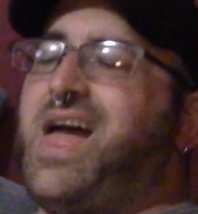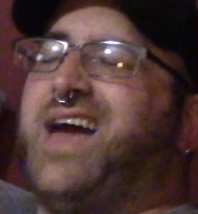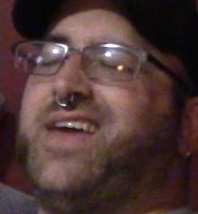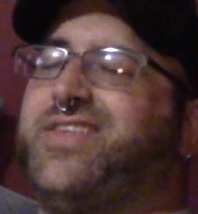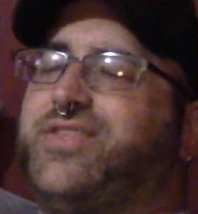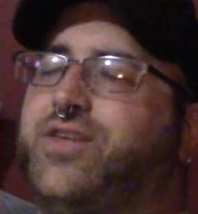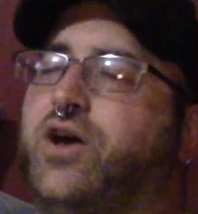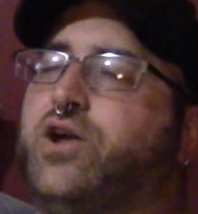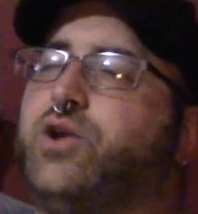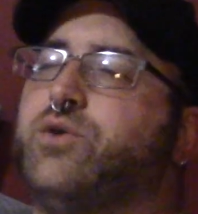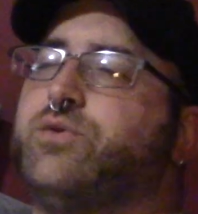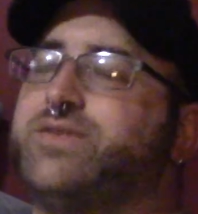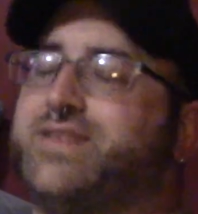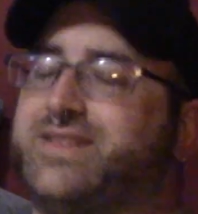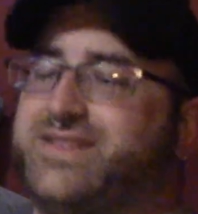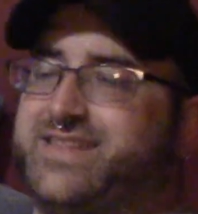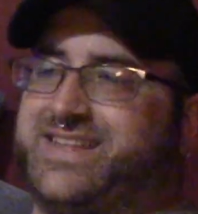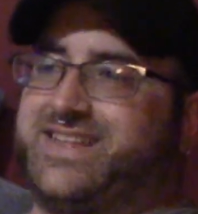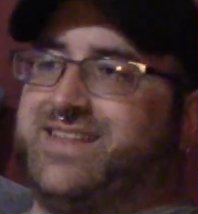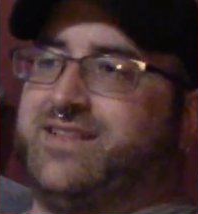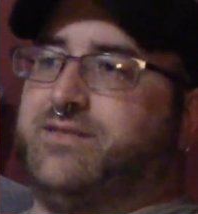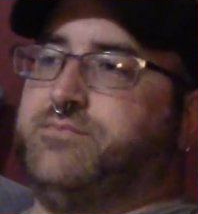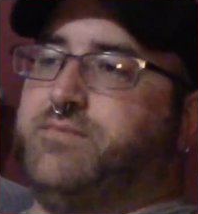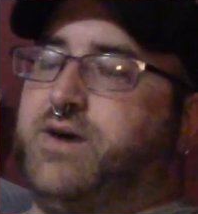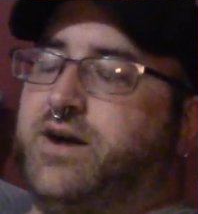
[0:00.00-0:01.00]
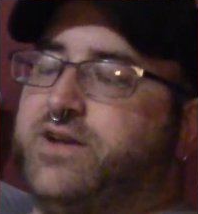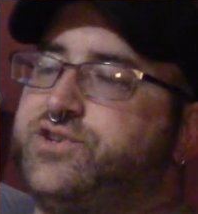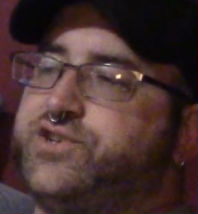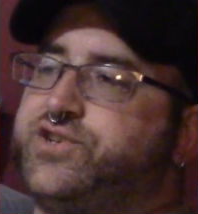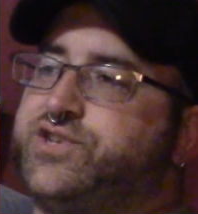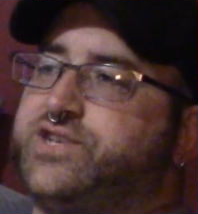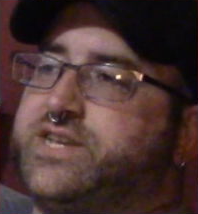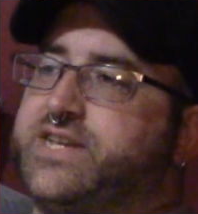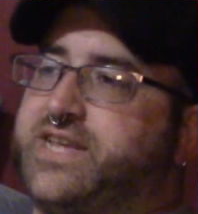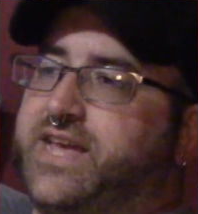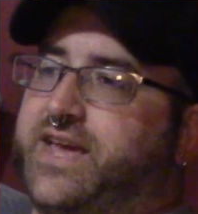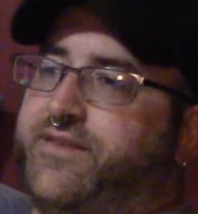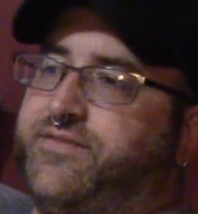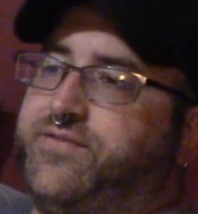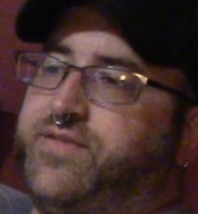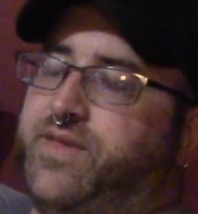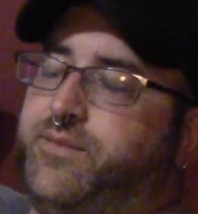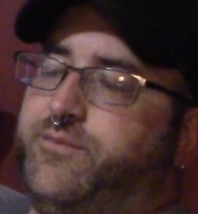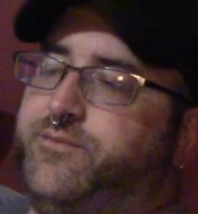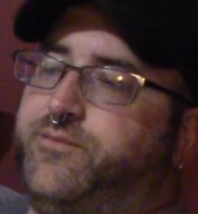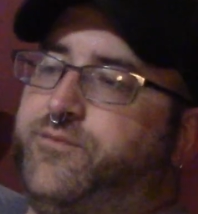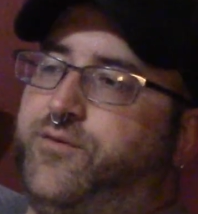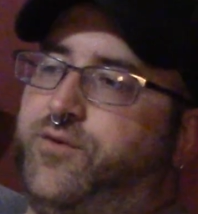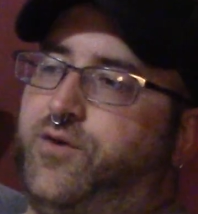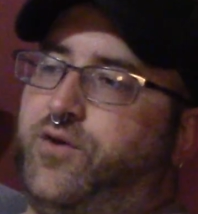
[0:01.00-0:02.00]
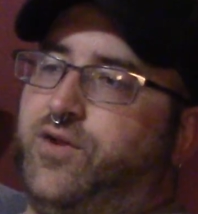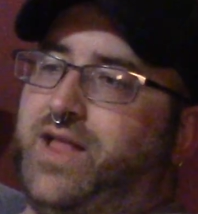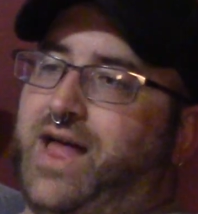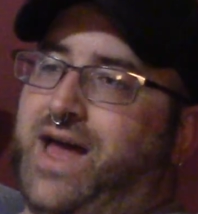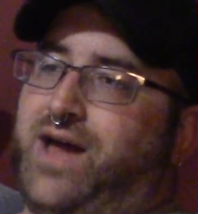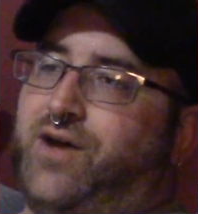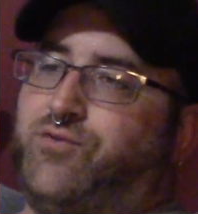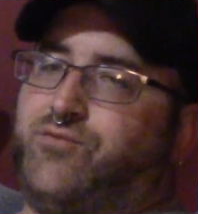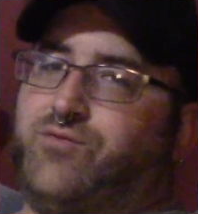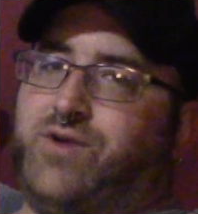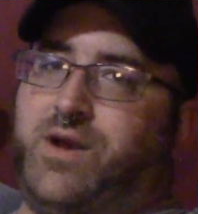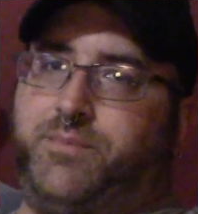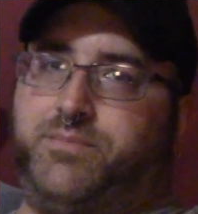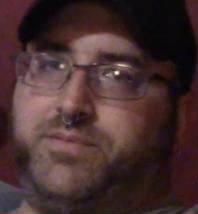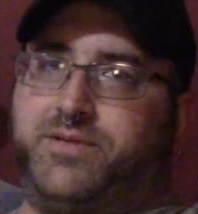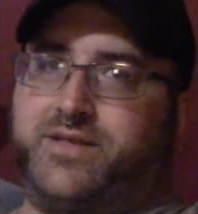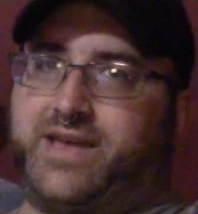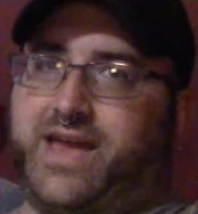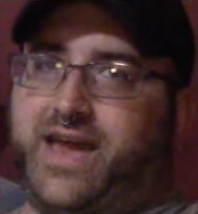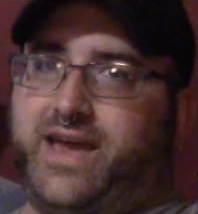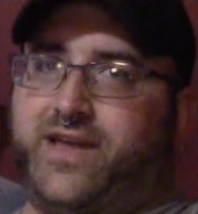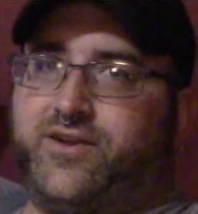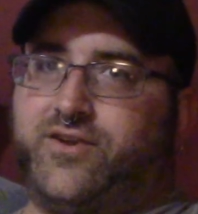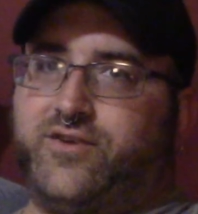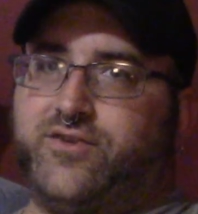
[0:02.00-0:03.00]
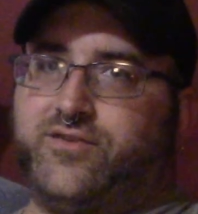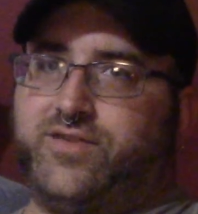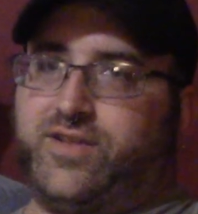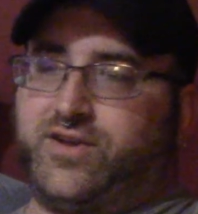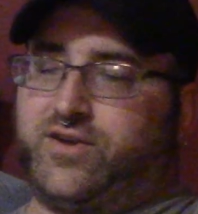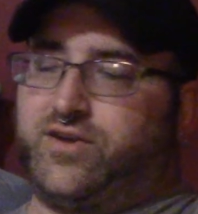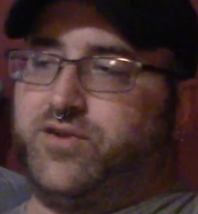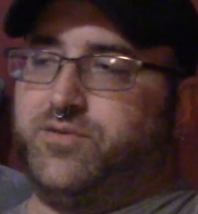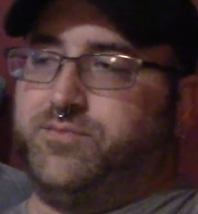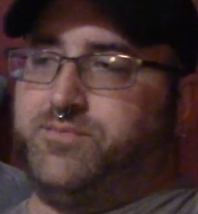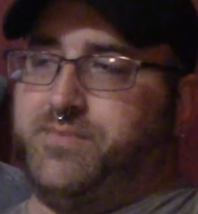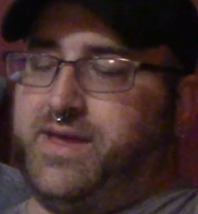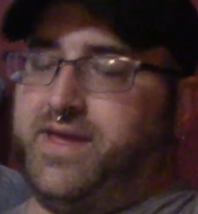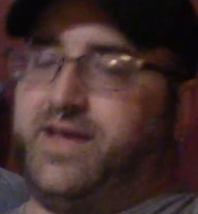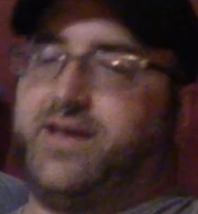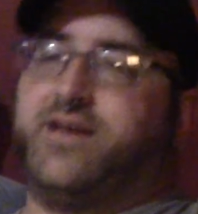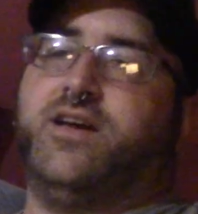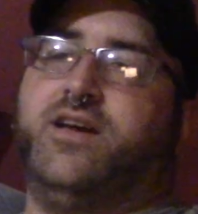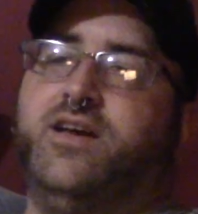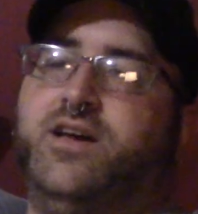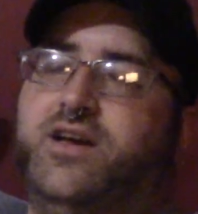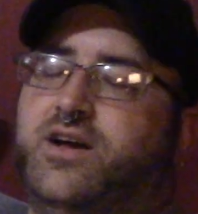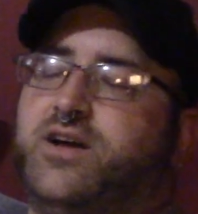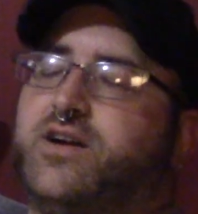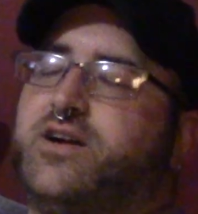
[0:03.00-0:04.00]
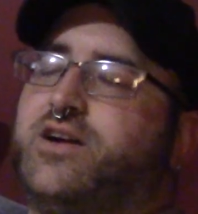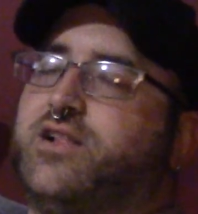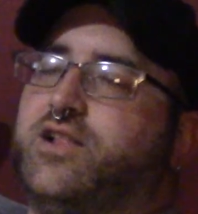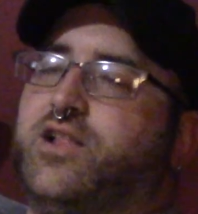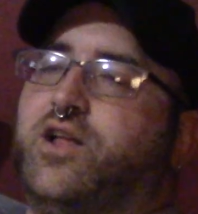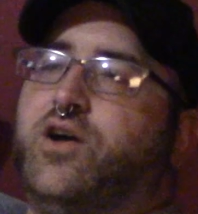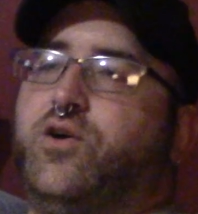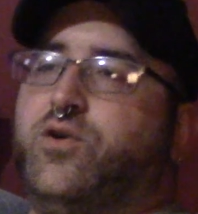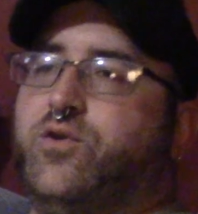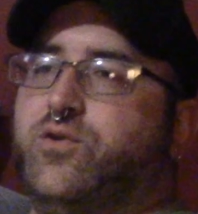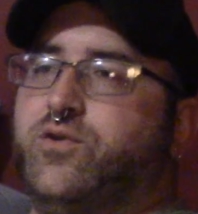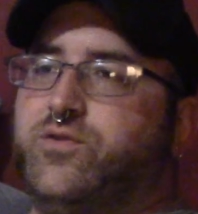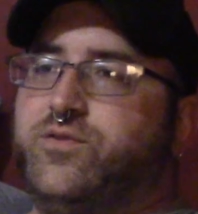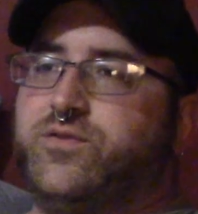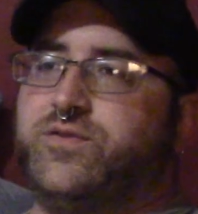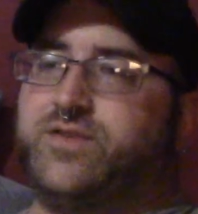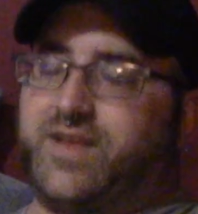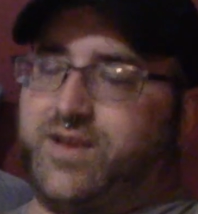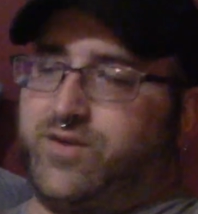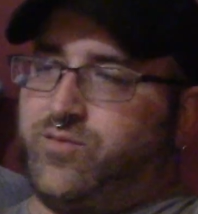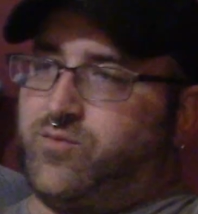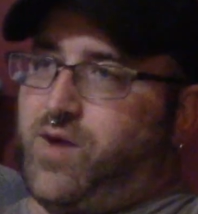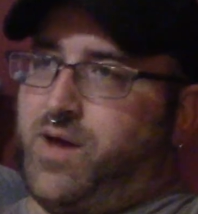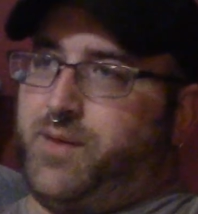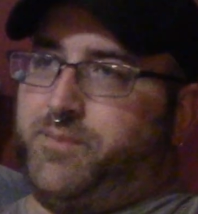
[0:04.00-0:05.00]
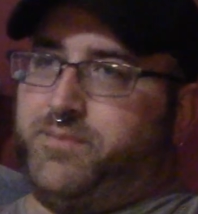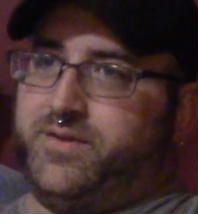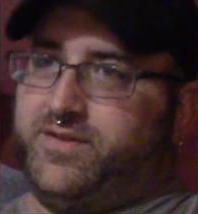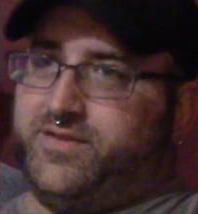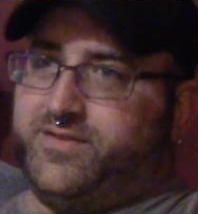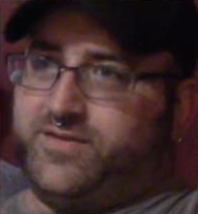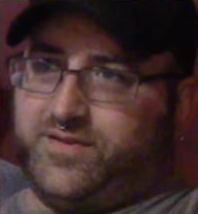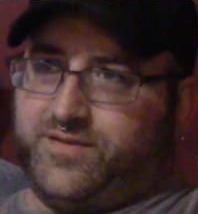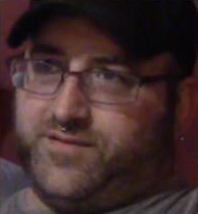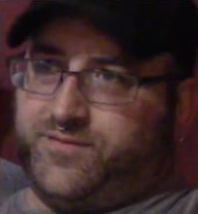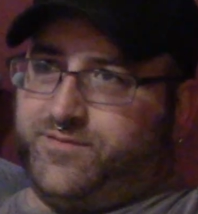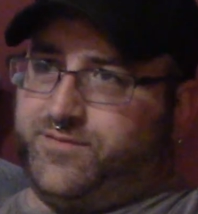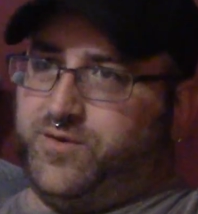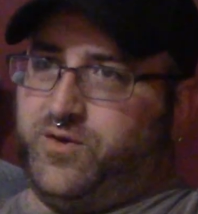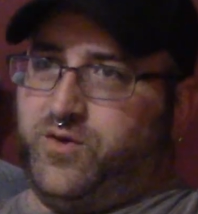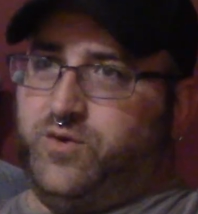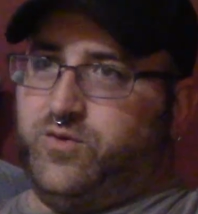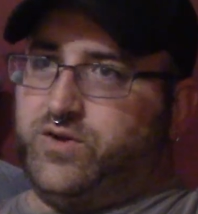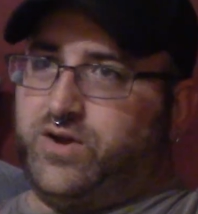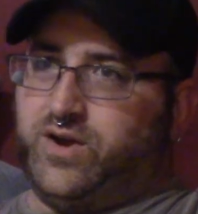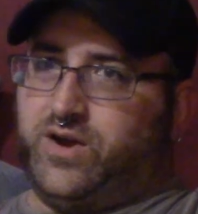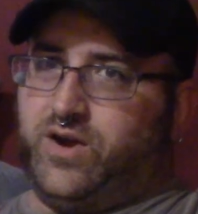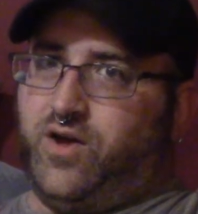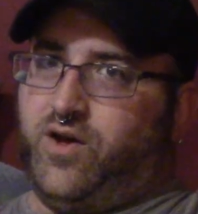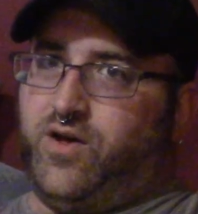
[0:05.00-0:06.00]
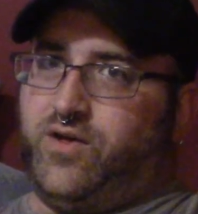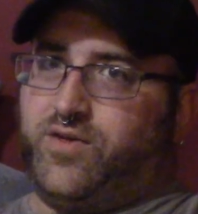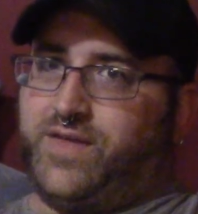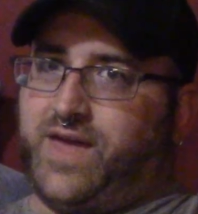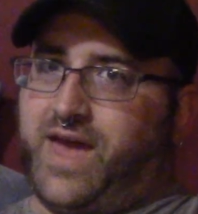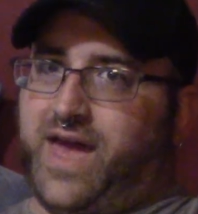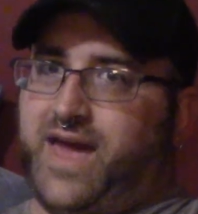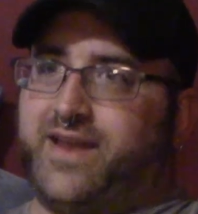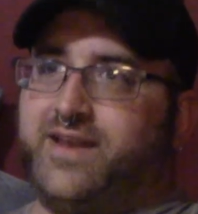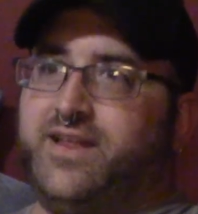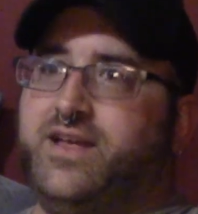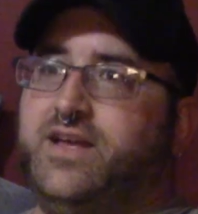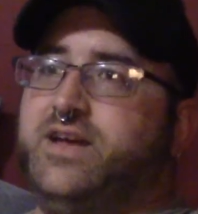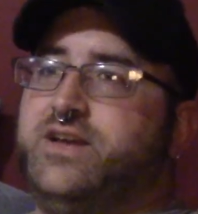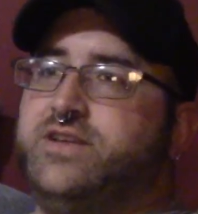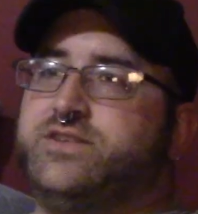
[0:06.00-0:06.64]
I thought it was a little much to give them full out replicators that could make clothes and weapons and food and all that.